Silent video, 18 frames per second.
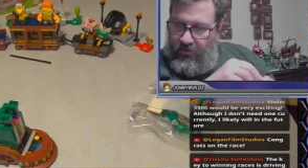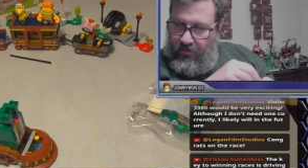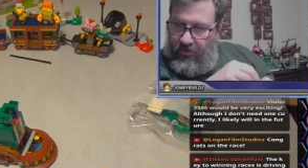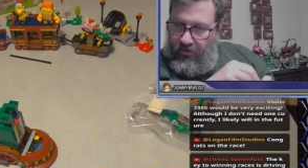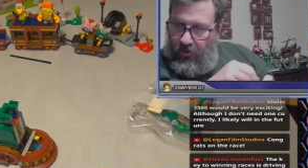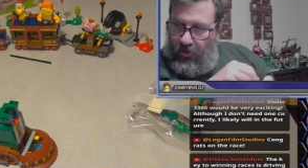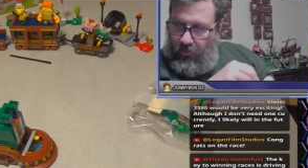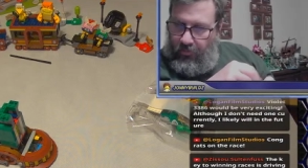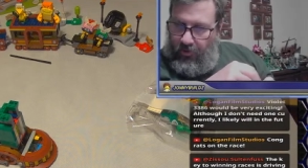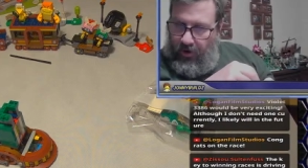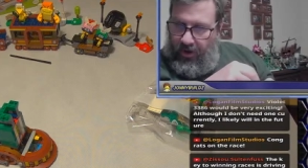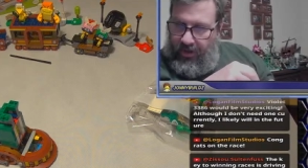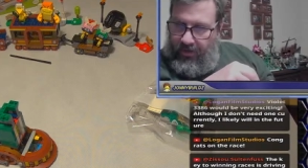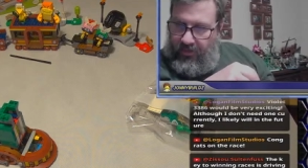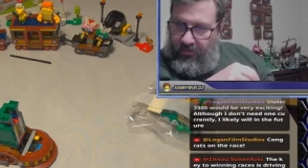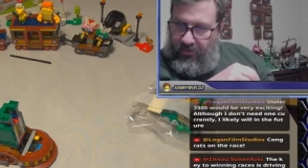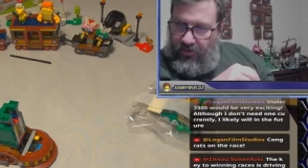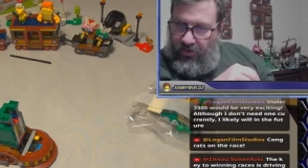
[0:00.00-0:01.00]
O'Brien
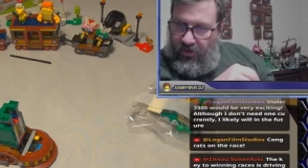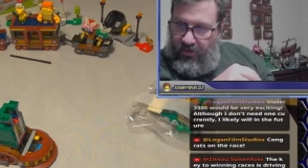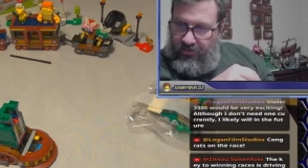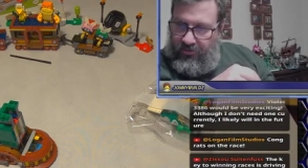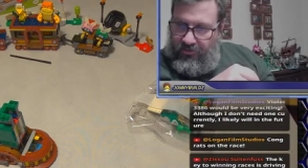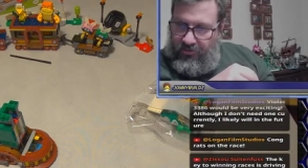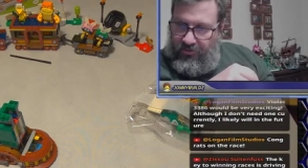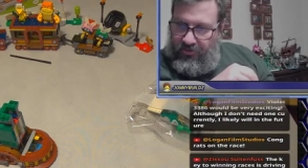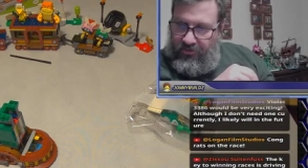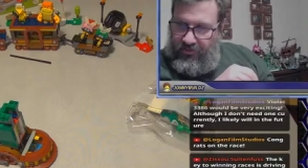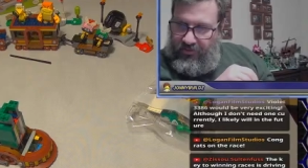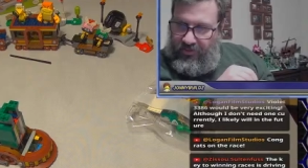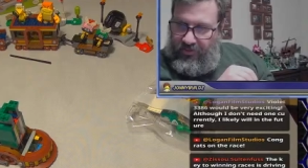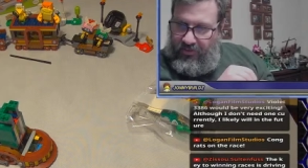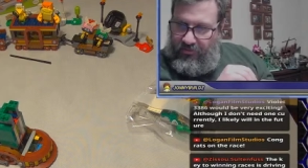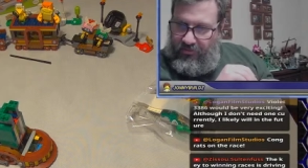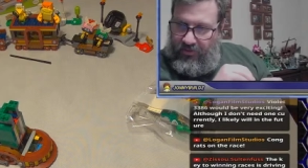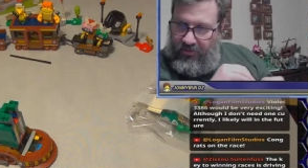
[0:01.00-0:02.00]
at the Oscars.
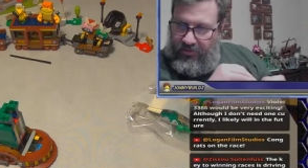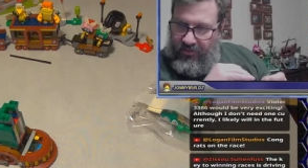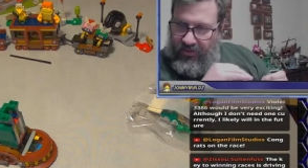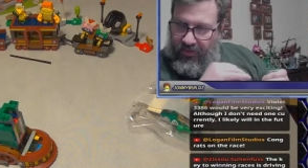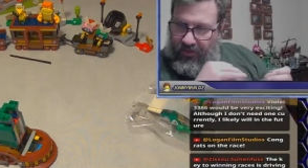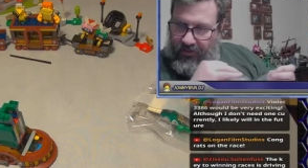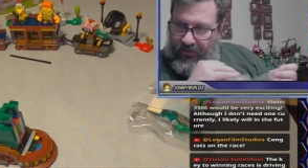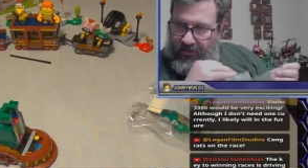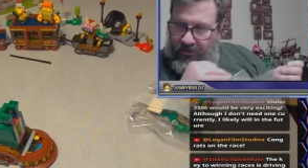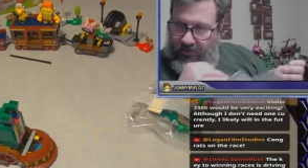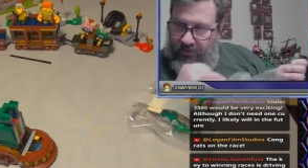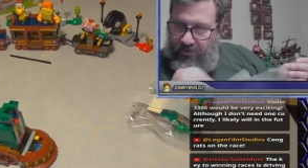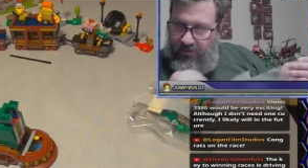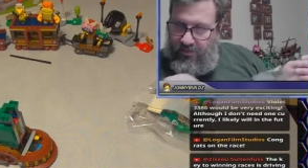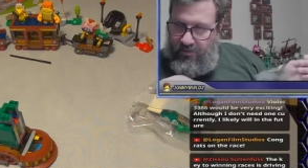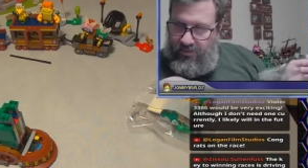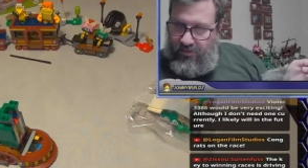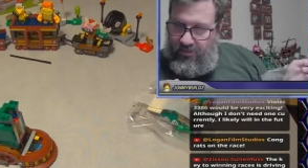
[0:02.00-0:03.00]
What's that?
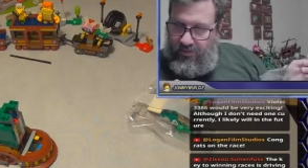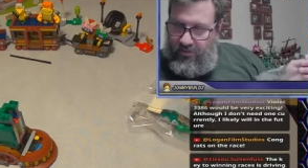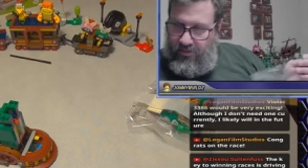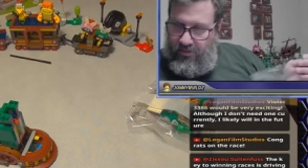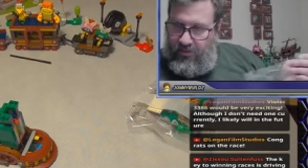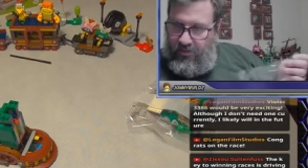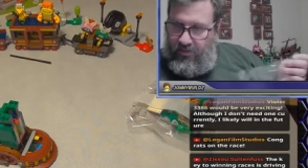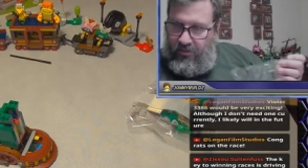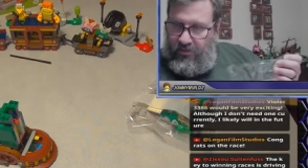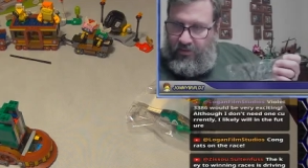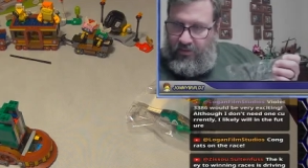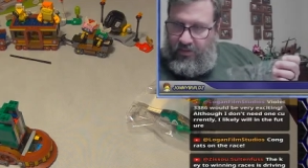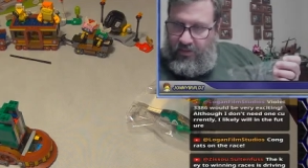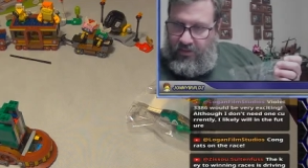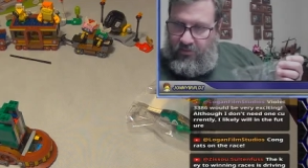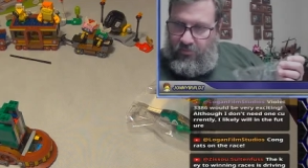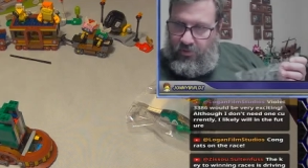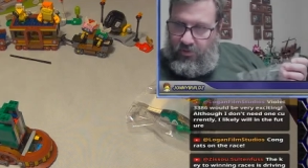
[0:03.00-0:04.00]
The key
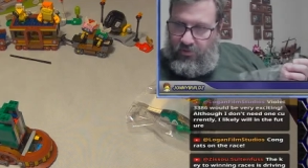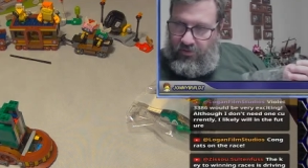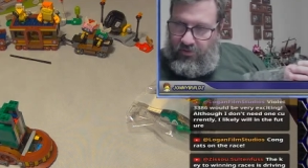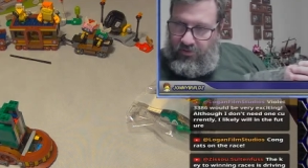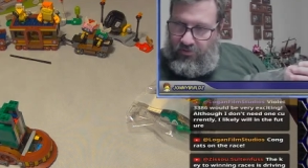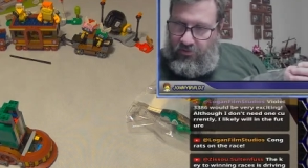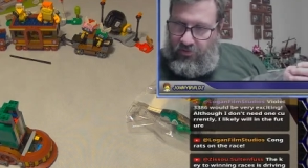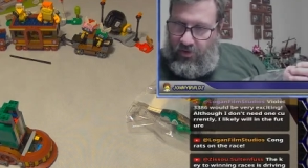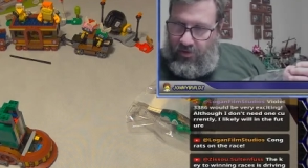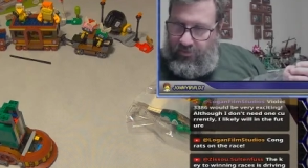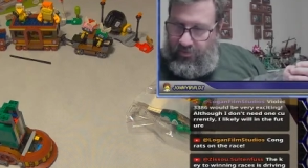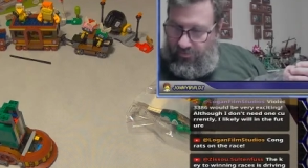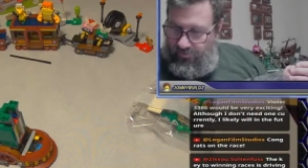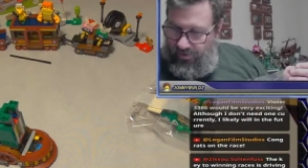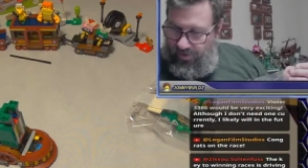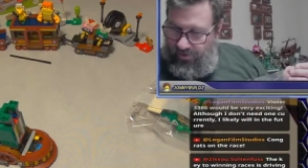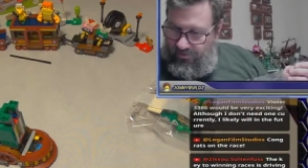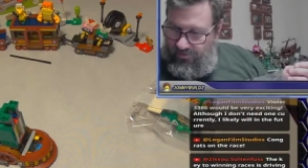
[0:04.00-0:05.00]
to winning is driving
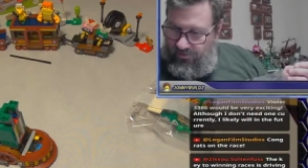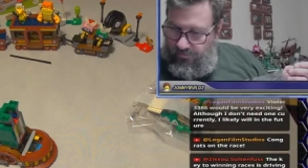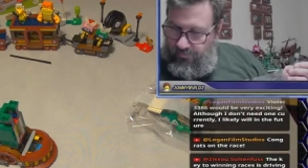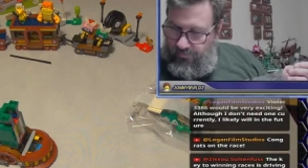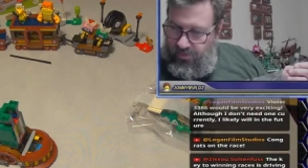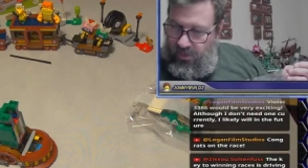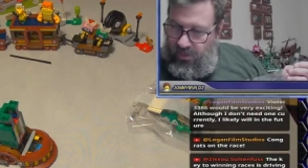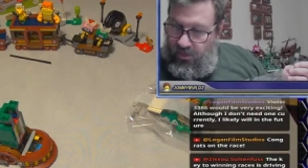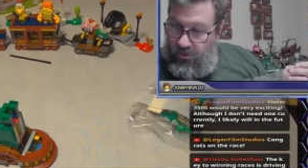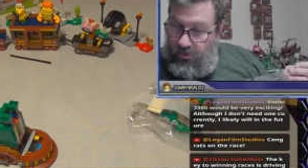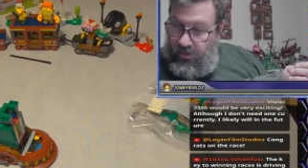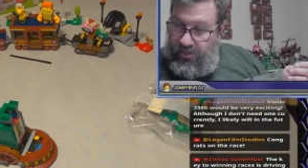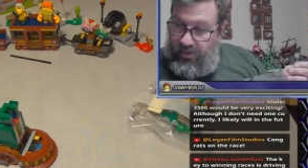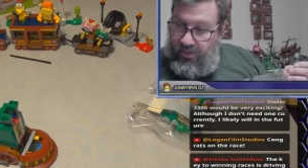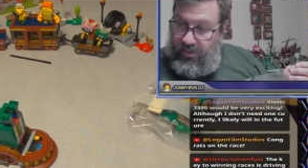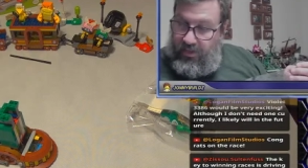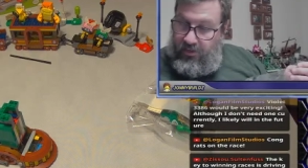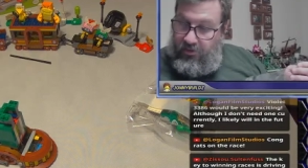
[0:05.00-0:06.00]
faster.
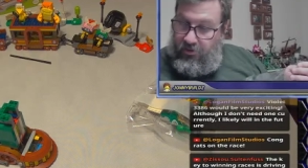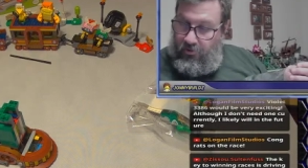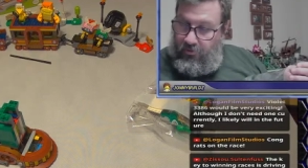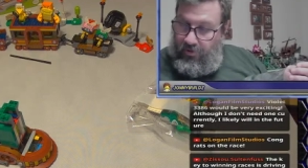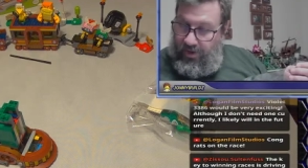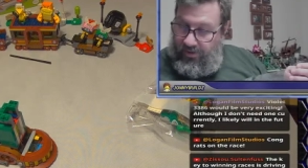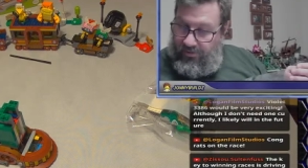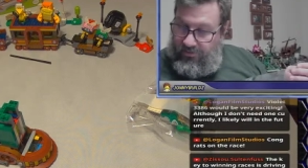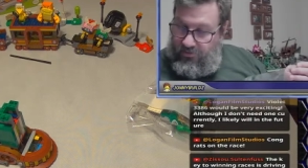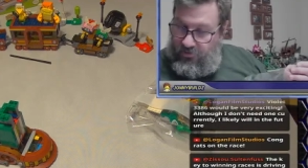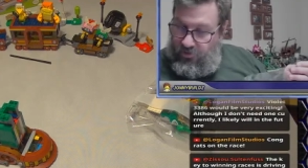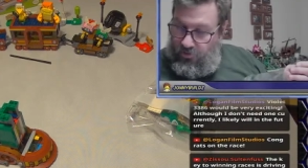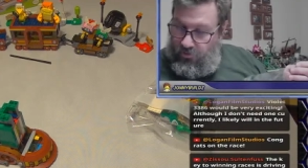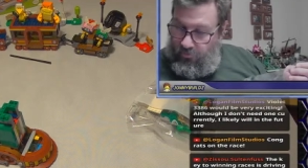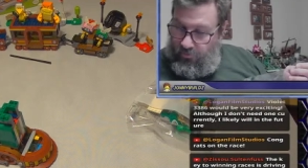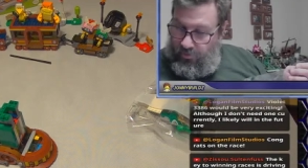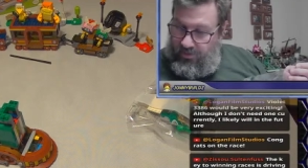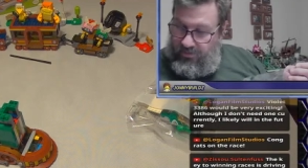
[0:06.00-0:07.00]
Incorrect. So the
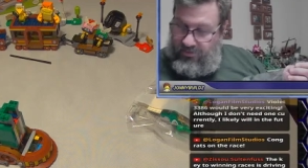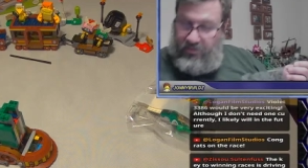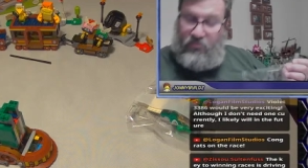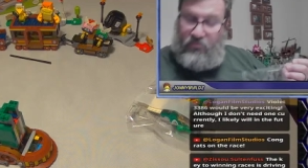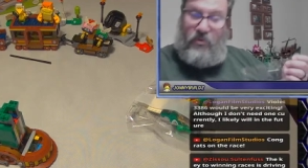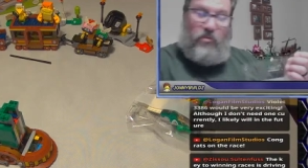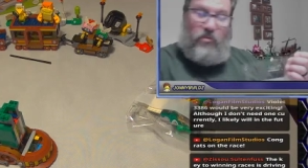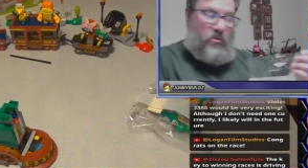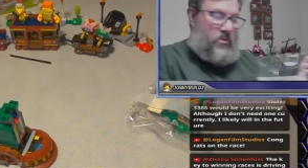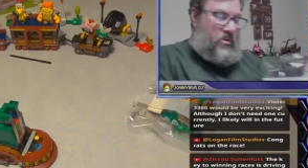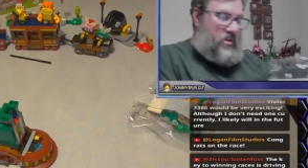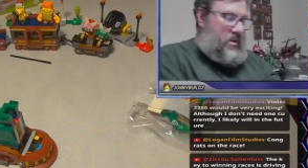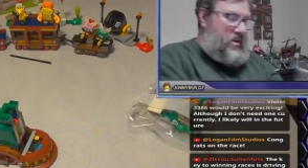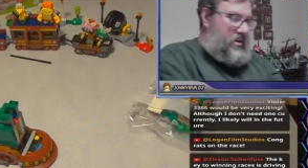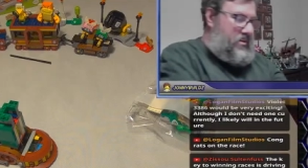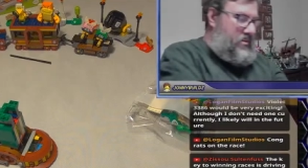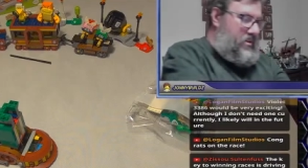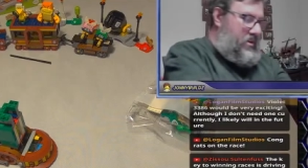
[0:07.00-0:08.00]
racing we were doing here,
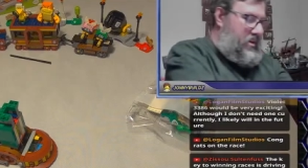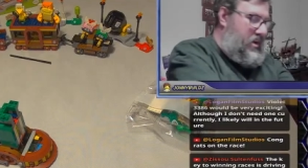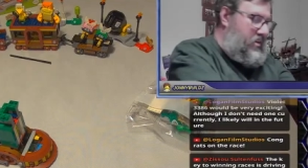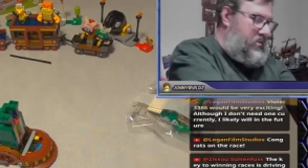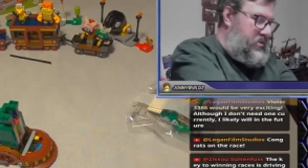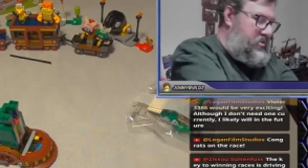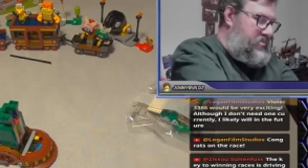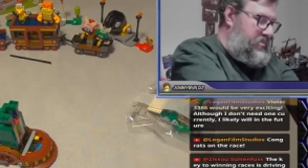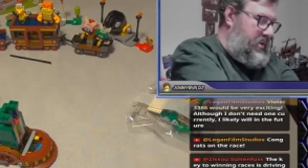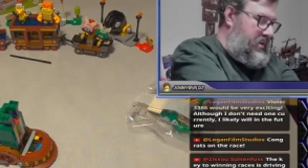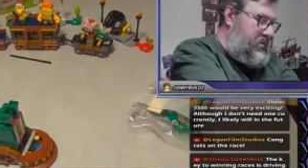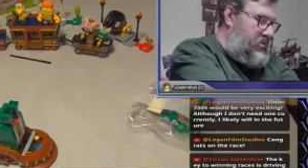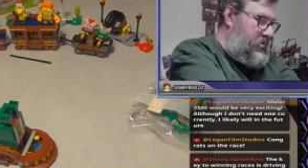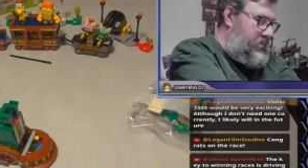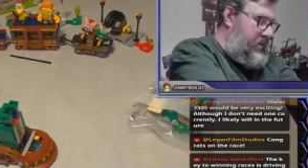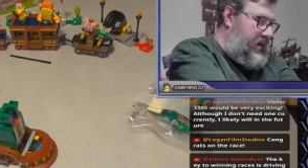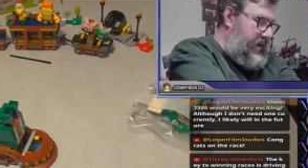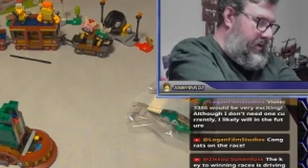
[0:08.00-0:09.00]
I'll explain a
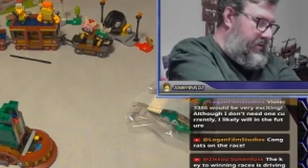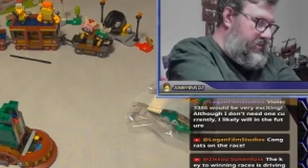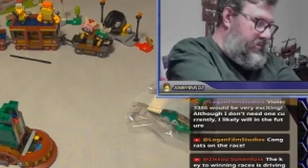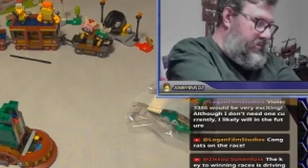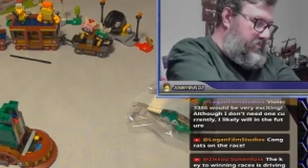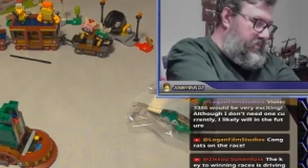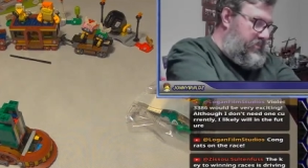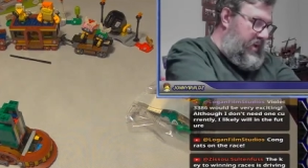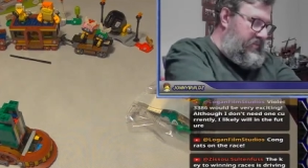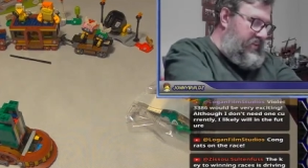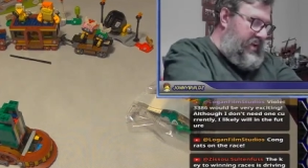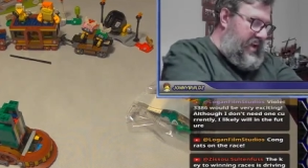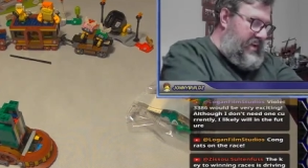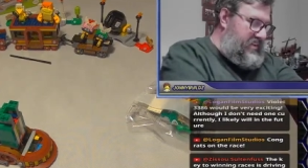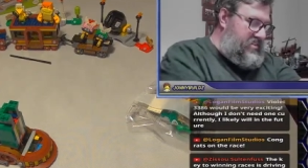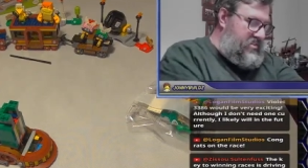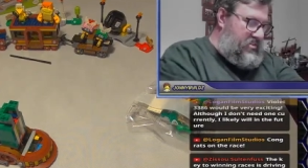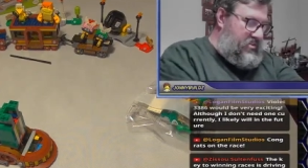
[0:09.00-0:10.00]
little bit. Bev
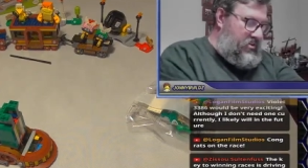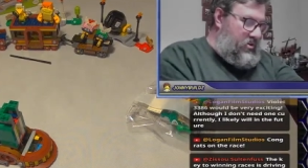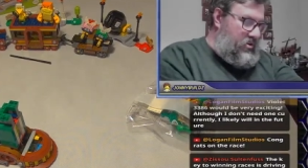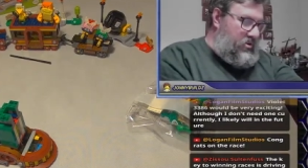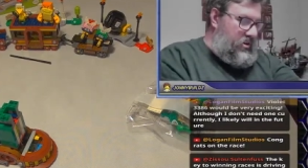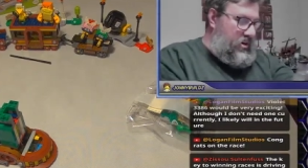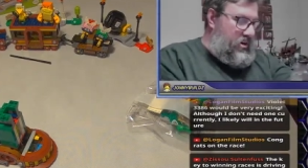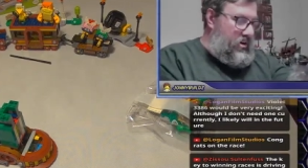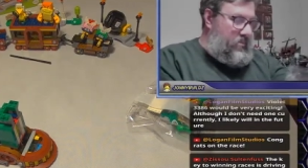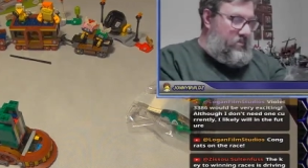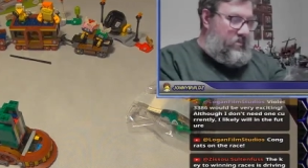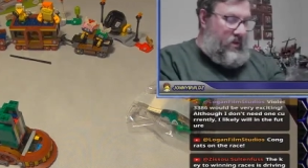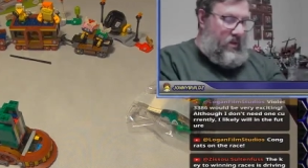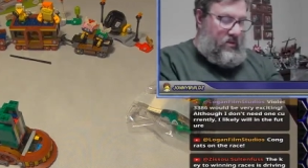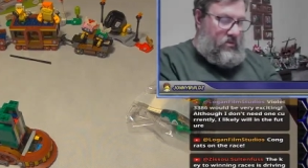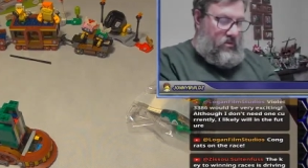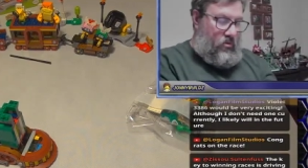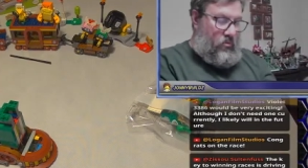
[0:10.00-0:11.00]
asked earlier, but
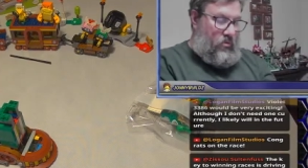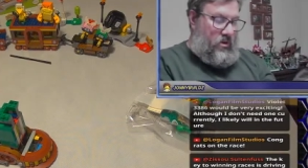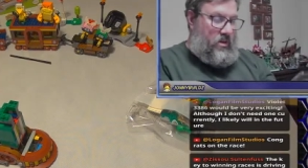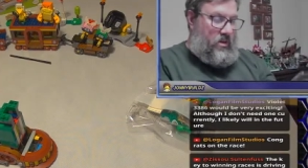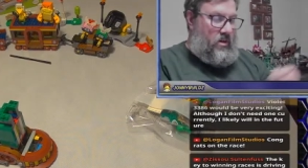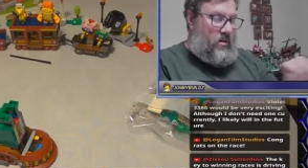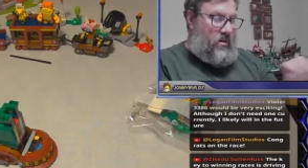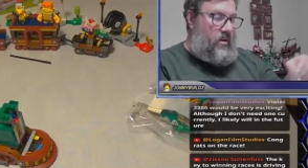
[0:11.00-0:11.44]
you weren't here.